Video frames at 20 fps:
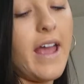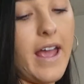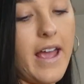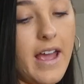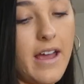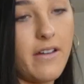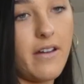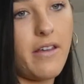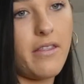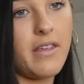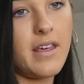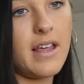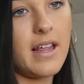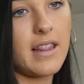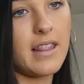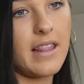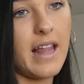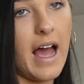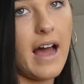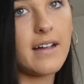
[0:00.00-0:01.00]
And the
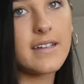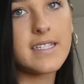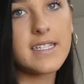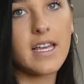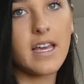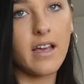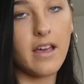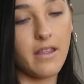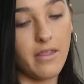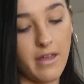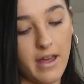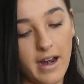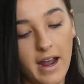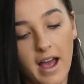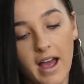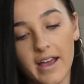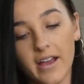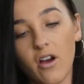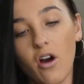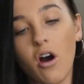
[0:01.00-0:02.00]
last thing that
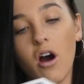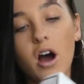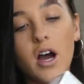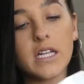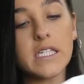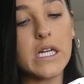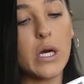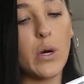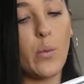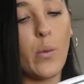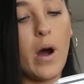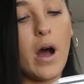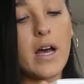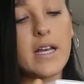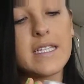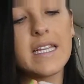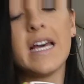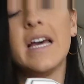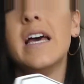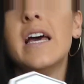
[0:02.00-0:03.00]
I got
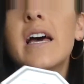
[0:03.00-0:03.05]
was